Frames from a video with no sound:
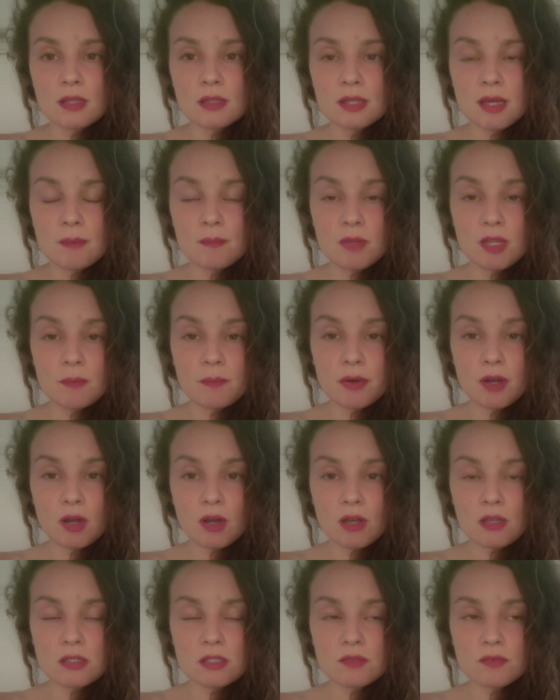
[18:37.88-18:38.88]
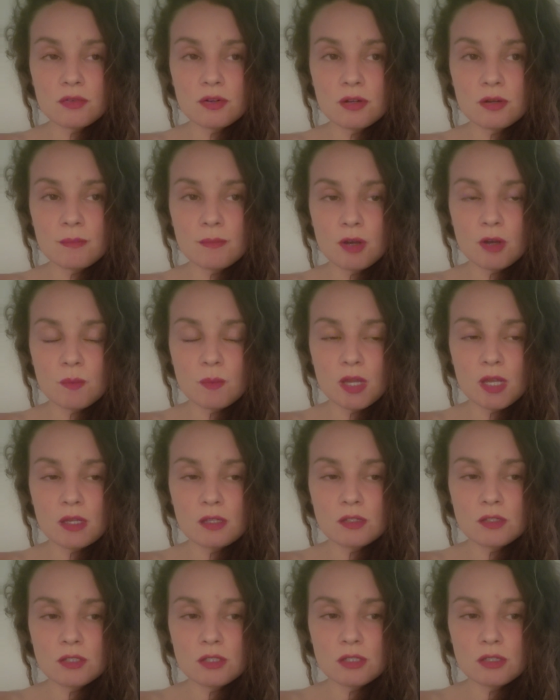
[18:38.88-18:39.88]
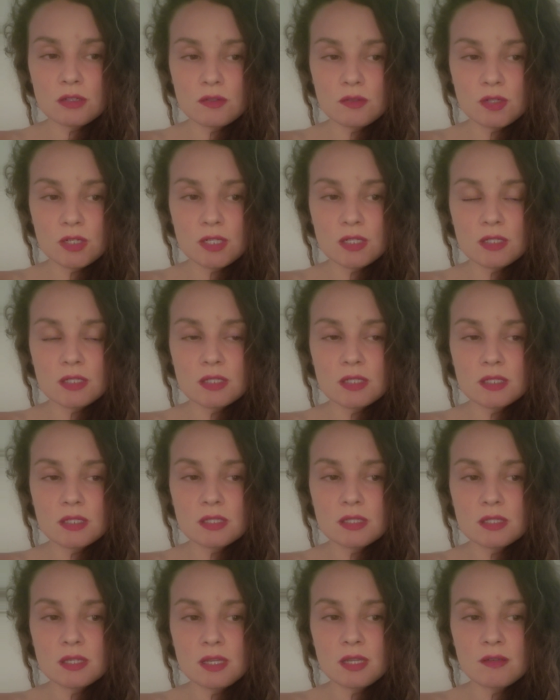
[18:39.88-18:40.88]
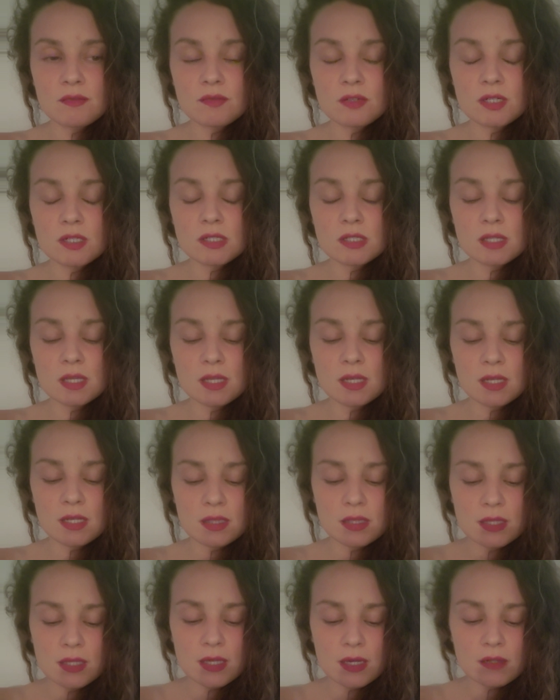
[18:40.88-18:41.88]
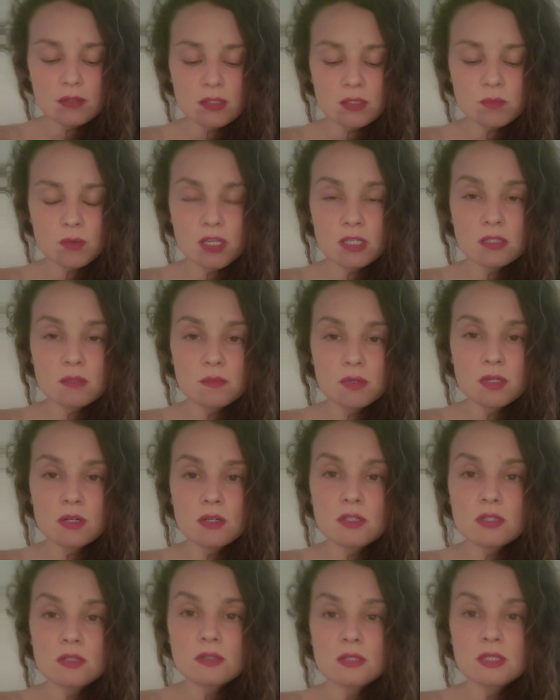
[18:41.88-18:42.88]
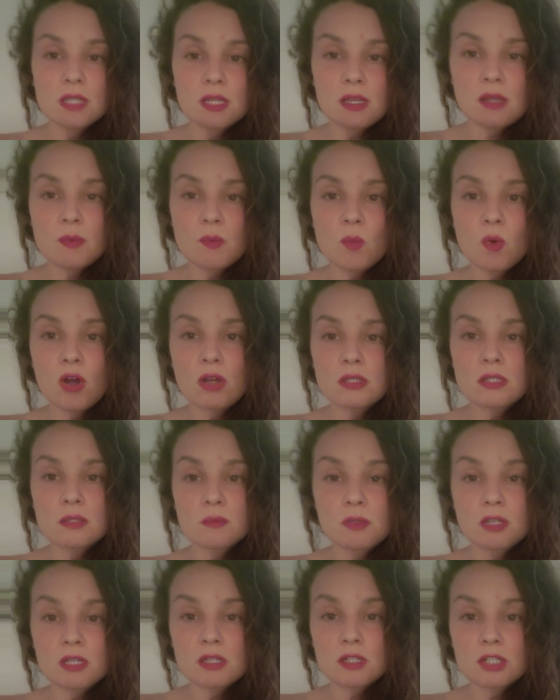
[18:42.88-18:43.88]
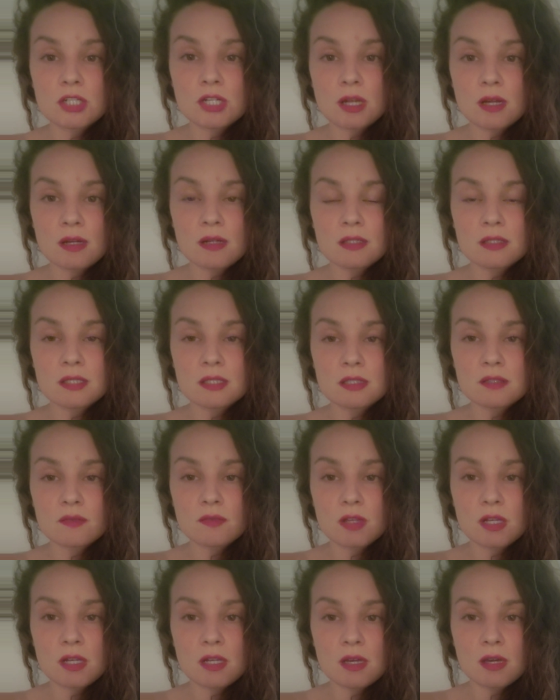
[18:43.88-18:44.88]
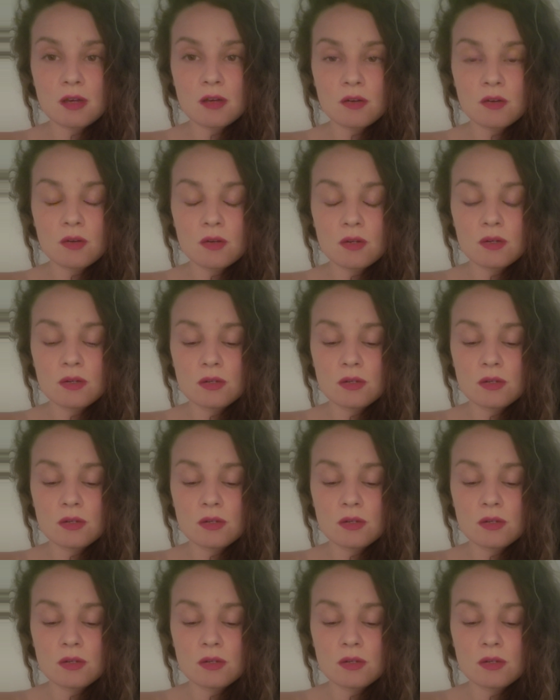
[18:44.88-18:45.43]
Let me pause for a moment and tune in to see if there's anything else my spiritual team wants me to share in this video.